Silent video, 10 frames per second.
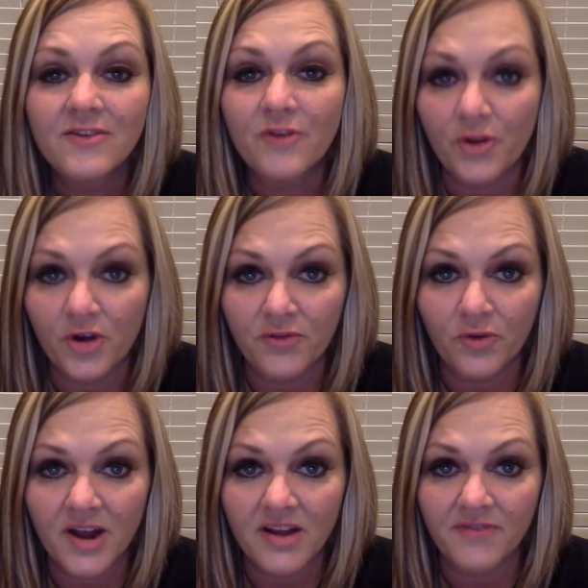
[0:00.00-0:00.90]
for
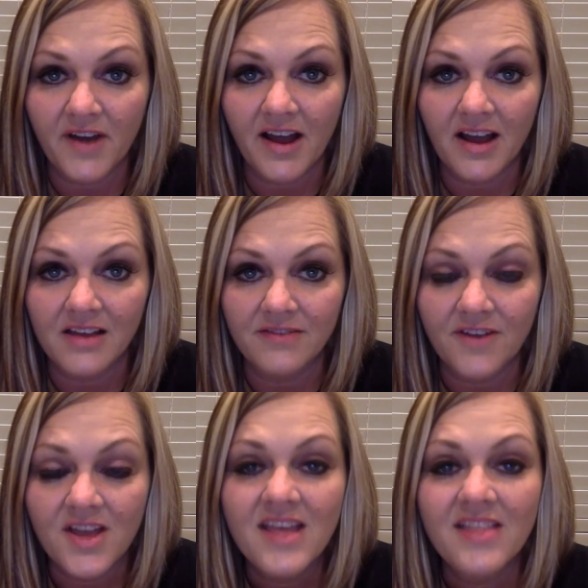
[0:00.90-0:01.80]
$34.95,
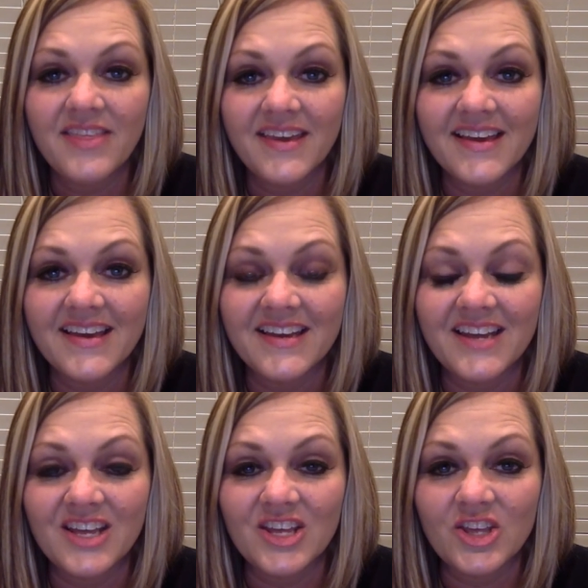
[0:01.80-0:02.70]

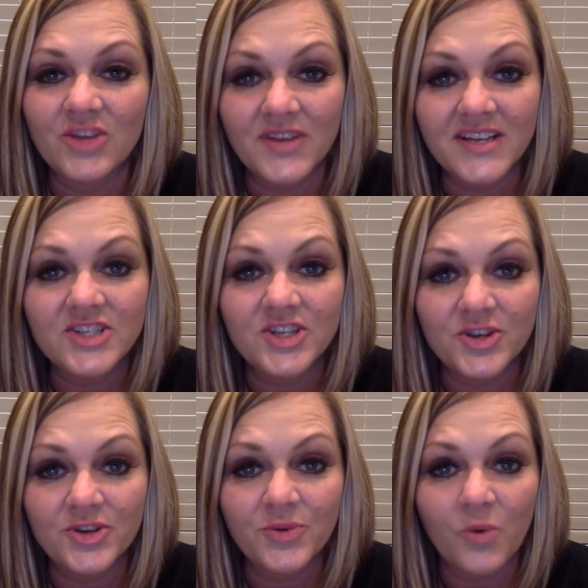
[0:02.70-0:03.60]
then you need
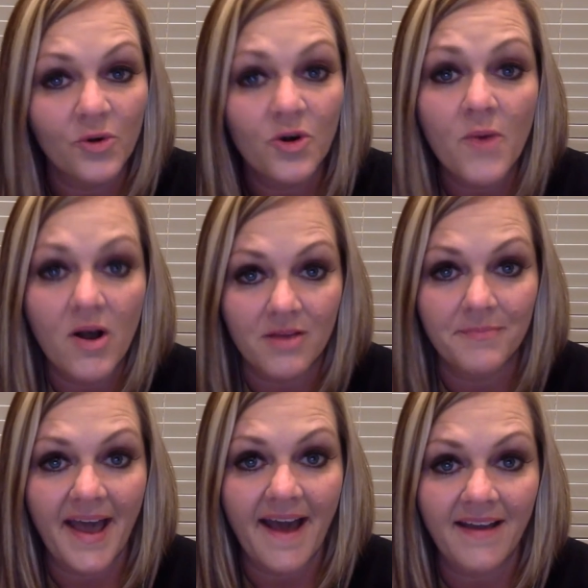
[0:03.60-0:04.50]
to order a
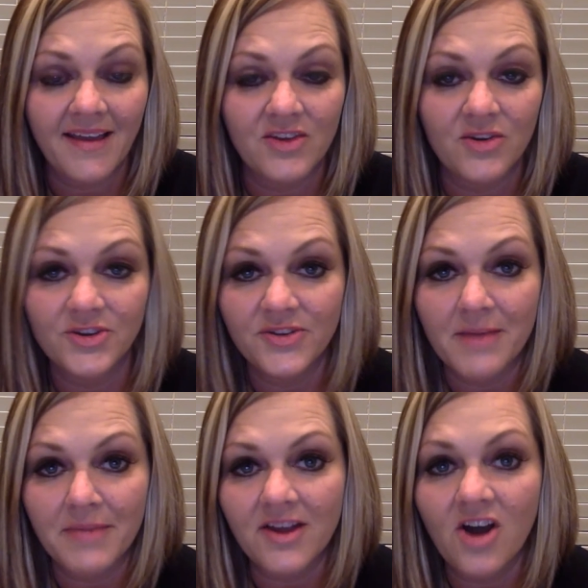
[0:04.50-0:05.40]
welcome pack. You can do
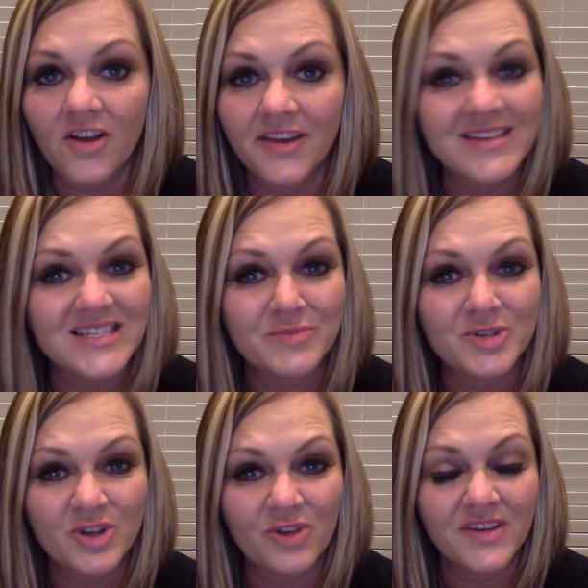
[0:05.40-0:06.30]
that by calling customer
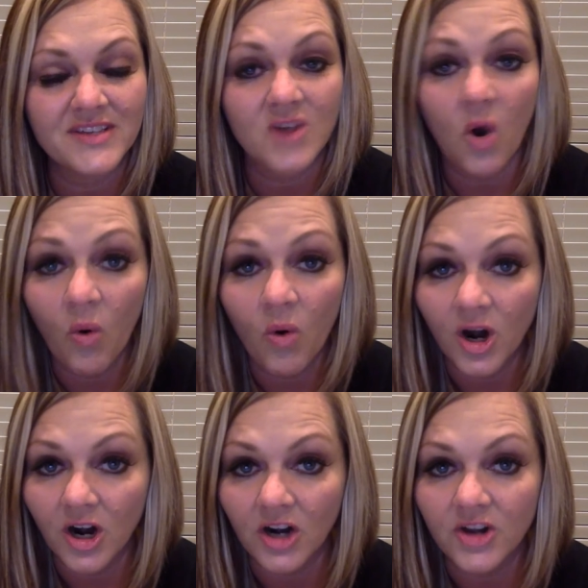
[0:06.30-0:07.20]
service,
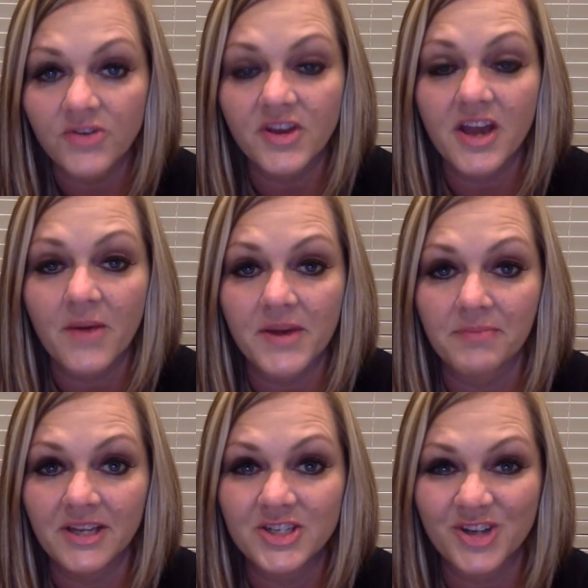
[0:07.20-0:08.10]
or you can go in
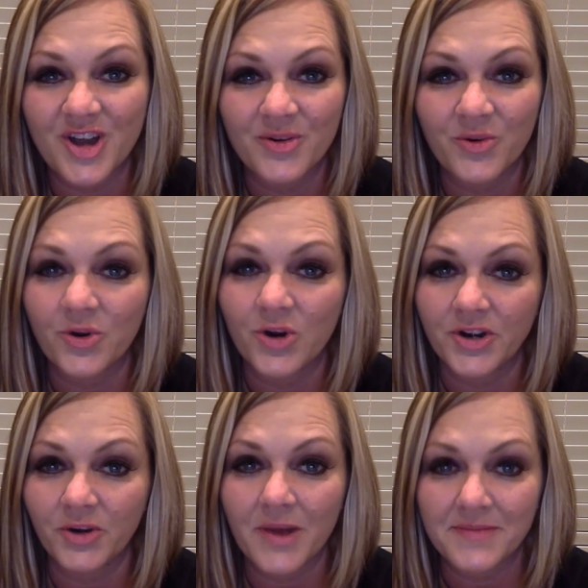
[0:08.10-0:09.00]
and place your own order
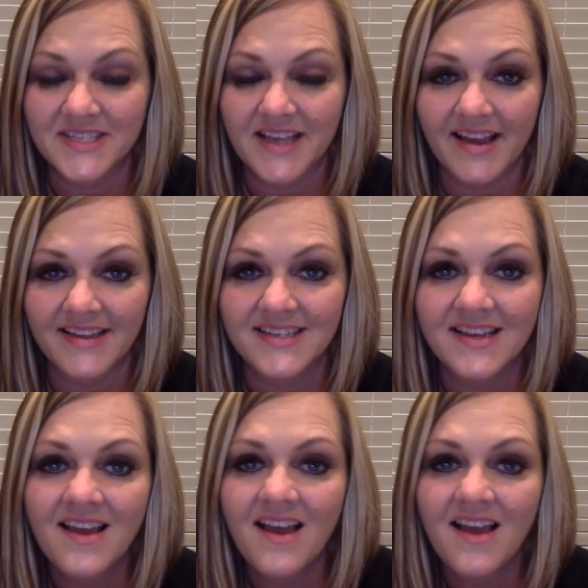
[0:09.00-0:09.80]
on your website.